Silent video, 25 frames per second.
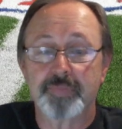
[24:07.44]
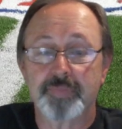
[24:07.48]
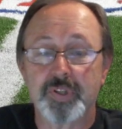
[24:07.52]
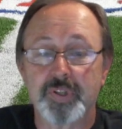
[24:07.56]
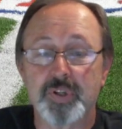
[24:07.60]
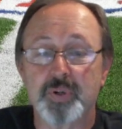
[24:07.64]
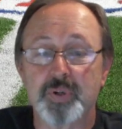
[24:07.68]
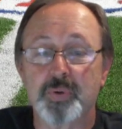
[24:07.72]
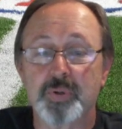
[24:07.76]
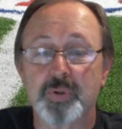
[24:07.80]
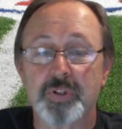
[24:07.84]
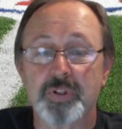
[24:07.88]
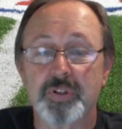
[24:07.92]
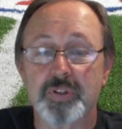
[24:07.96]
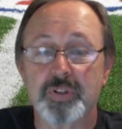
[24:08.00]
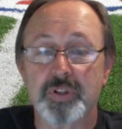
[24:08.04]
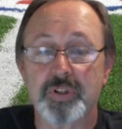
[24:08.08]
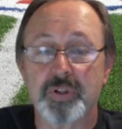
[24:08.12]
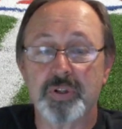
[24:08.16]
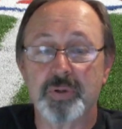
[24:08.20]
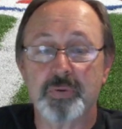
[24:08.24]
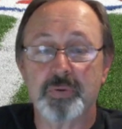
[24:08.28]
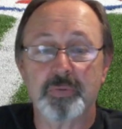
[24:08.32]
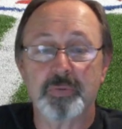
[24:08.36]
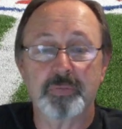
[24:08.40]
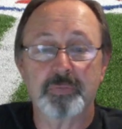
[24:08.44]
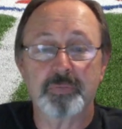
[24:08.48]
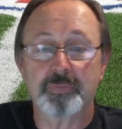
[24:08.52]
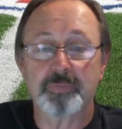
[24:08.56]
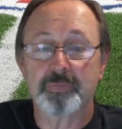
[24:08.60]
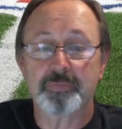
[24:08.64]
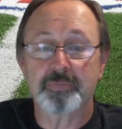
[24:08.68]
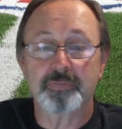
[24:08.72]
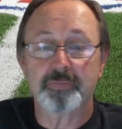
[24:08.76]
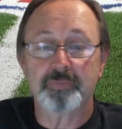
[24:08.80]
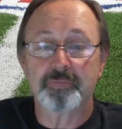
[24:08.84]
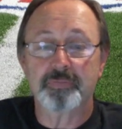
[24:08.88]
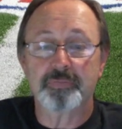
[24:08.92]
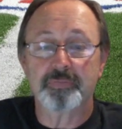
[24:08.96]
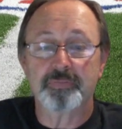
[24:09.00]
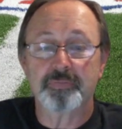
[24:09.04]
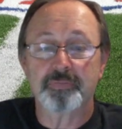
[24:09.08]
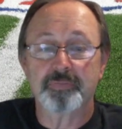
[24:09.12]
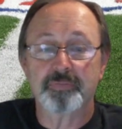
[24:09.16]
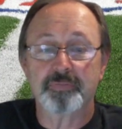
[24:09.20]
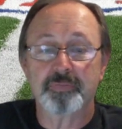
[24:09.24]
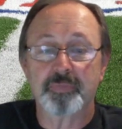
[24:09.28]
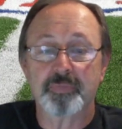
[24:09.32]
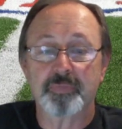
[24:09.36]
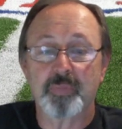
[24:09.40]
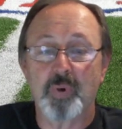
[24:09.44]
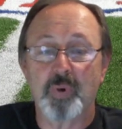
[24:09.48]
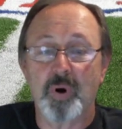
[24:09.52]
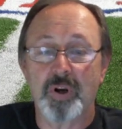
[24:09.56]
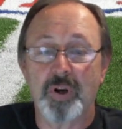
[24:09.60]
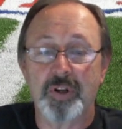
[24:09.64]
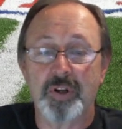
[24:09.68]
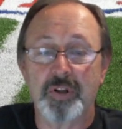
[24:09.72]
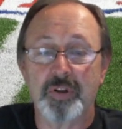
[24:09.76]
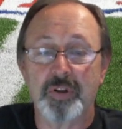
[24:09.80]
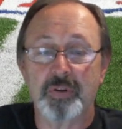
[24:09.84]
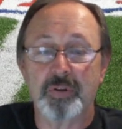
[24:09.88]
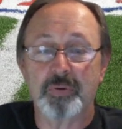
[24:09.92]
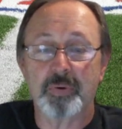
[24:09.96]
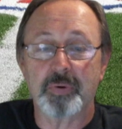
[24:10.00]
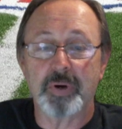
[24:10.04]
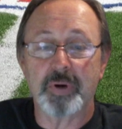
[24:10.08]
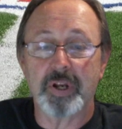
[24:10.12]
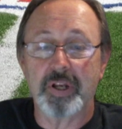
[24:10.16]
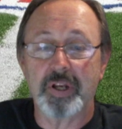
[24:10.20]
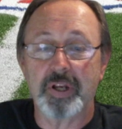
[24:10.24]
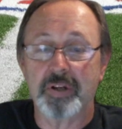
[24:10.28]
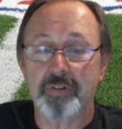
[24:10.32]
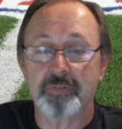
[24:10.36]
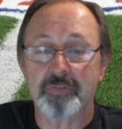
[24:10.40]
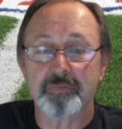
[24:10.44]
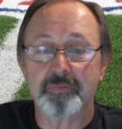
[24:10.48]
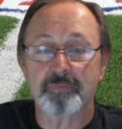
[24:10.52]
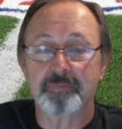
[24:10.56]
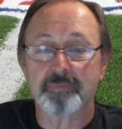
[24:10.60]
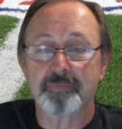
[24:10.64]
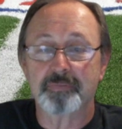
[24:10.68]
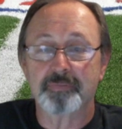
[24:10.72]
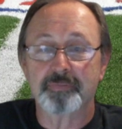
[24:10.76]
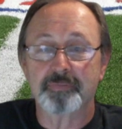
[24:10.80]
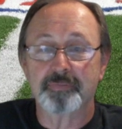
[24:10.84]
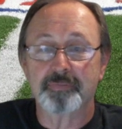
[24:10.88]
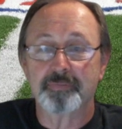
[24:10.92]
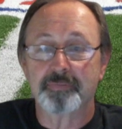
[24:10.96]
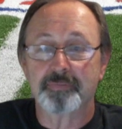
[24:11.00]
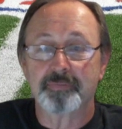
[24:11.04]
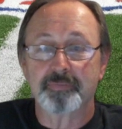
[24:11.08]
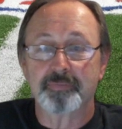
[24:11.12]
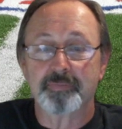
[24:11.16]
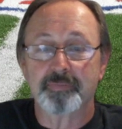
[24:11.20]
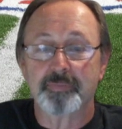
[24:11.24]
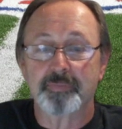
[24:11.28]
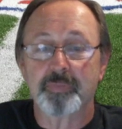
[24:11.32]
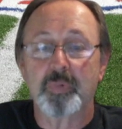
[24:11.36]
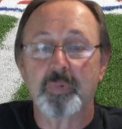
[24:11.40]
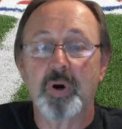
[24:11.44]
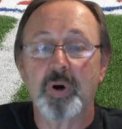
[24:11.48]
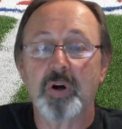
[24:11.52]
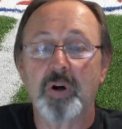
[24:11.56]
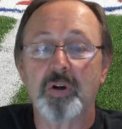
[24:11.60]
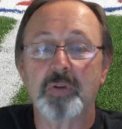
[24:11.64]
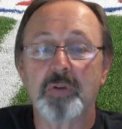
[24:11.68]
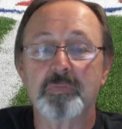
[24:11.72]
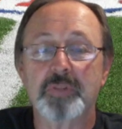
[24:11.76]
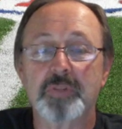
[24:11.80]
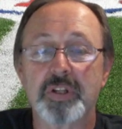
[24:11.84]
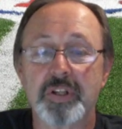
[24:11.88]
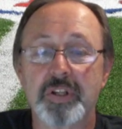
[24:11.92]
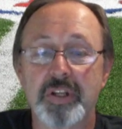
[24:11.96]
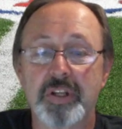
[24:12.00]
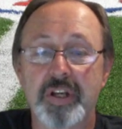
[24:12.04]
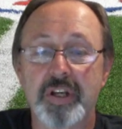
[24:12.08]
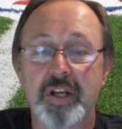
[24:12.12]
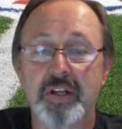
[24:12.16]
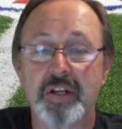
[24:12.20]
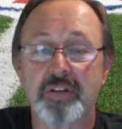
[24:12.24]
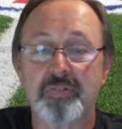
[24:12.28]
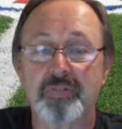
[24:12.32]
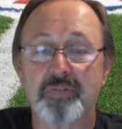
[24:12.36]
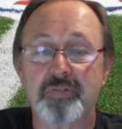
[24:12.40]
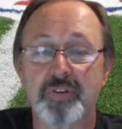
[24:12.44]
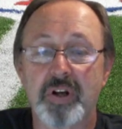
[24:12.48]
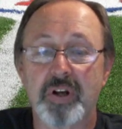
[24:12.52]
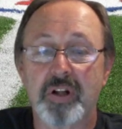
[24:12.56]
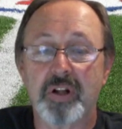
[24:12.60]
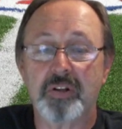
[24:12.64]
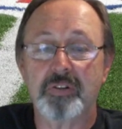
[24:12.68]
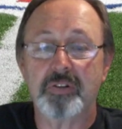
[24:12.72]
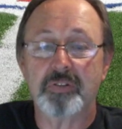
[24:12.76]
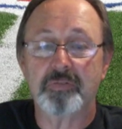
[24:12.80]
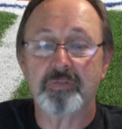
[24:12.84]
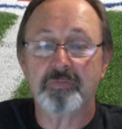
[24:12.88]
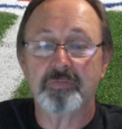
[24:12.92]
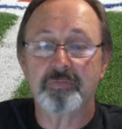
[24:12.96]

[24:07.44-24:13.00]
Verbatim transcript: Two and two, one and three. Welcome to the NFL.